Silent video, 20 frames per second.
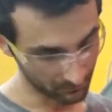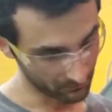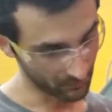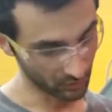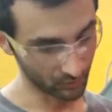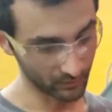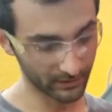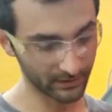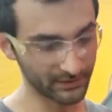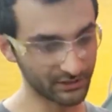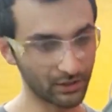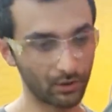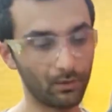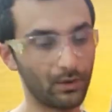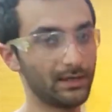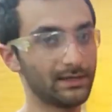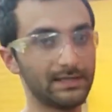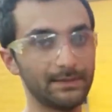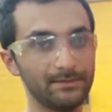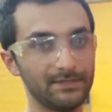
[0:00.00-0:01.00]
you really don't
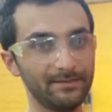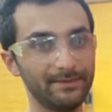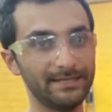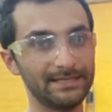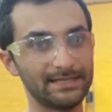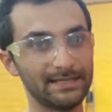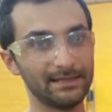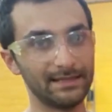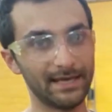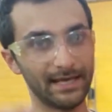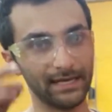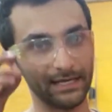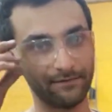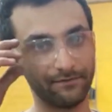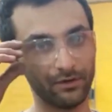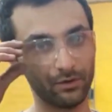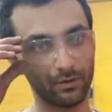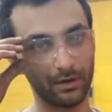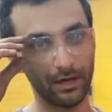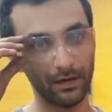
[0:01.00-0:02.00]
want them to be synthetic.
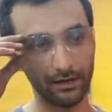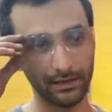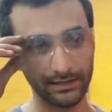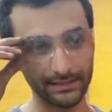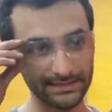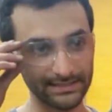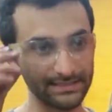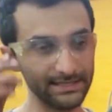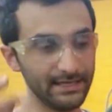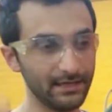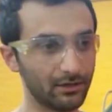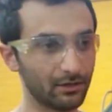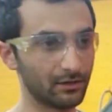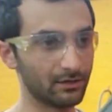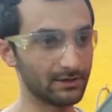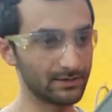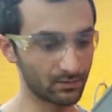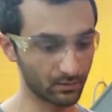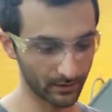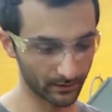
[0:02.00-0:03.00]
If you're wearing
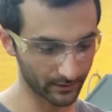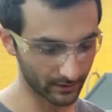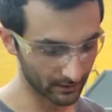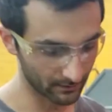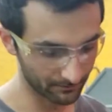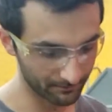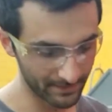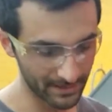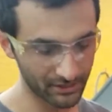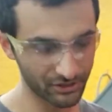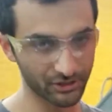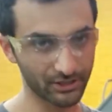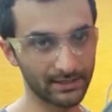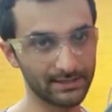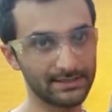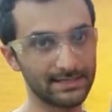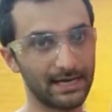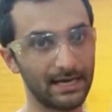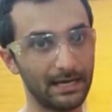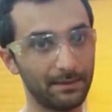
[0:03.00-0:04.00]
sneakers with a mesh
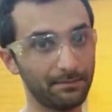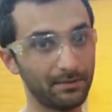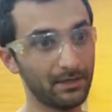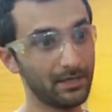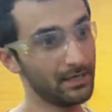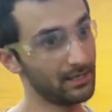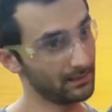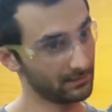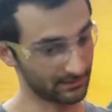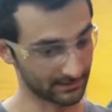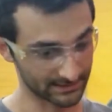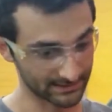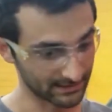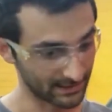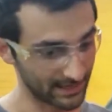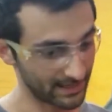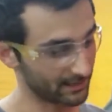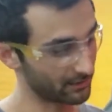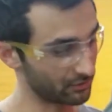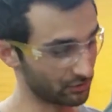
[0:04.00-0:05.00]
on top, the
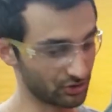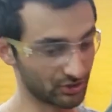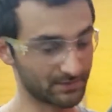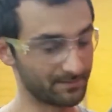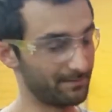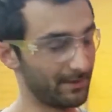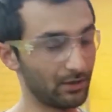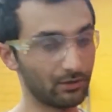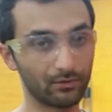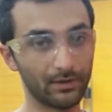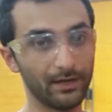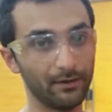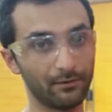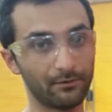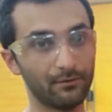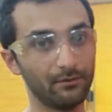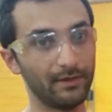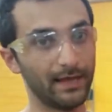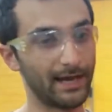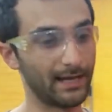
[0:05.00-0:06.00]
slag could just melt right
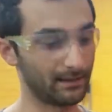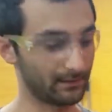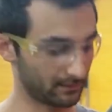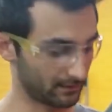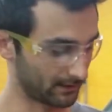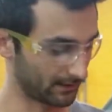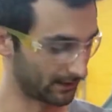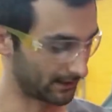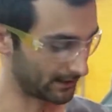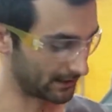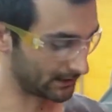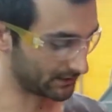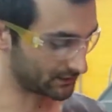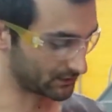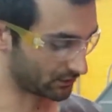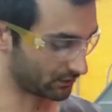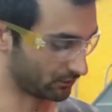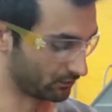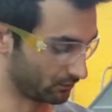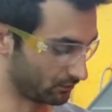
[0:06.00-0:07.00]
through that. Uh,
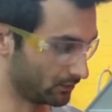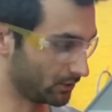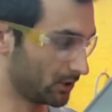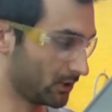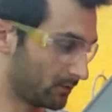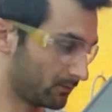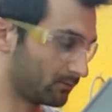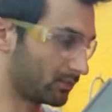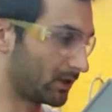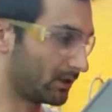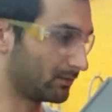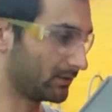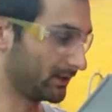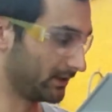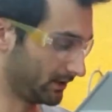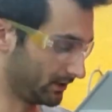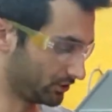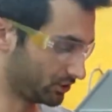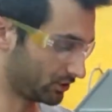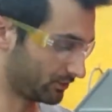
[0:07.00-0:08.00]
so you
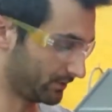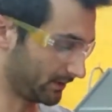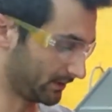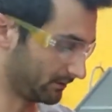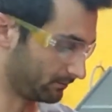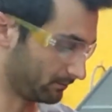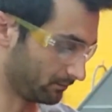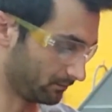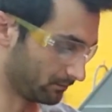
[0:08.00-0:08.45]
probably should be